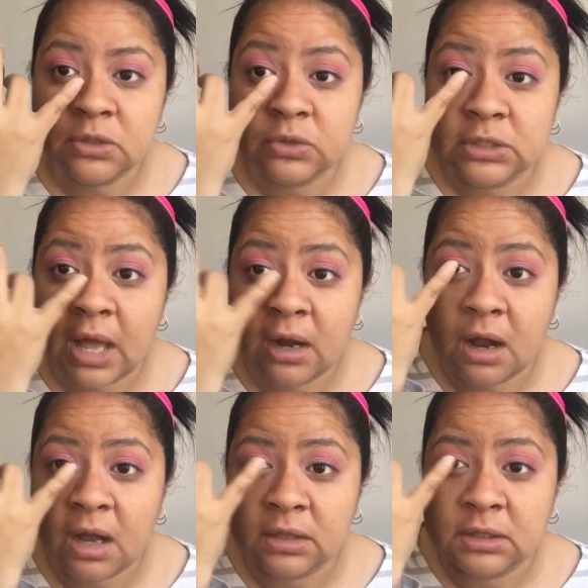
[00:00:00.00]
use that
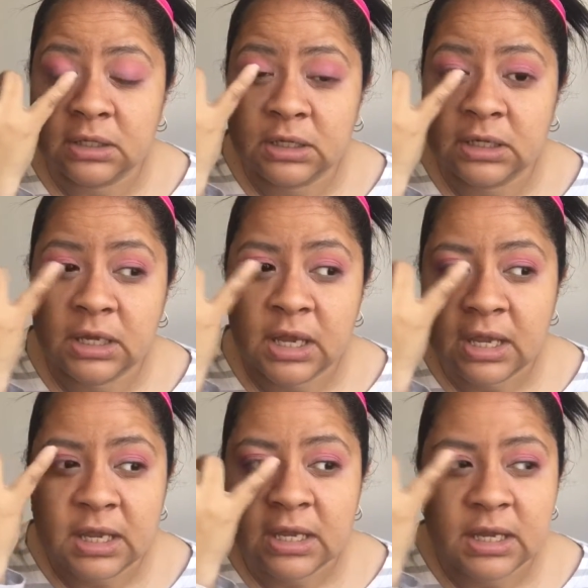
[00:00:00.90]
on the
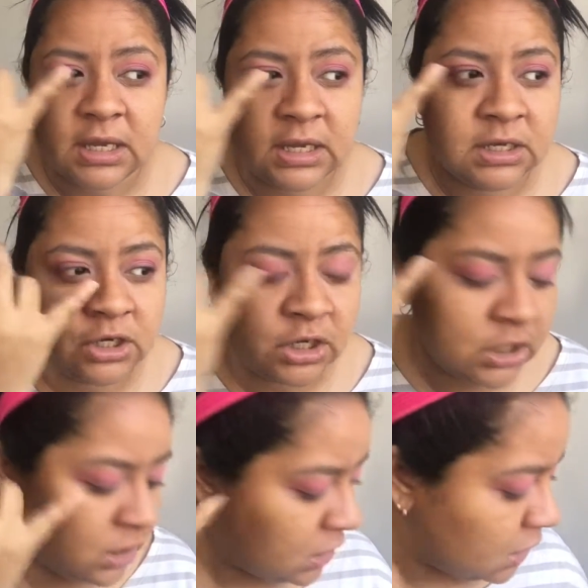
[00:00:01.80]

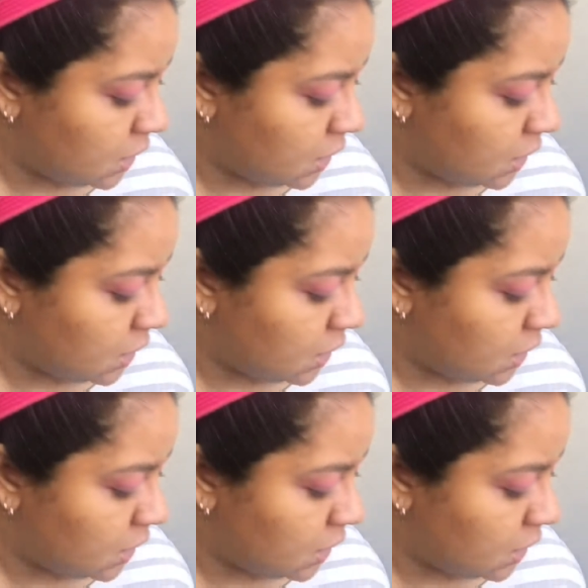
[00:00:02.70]
inner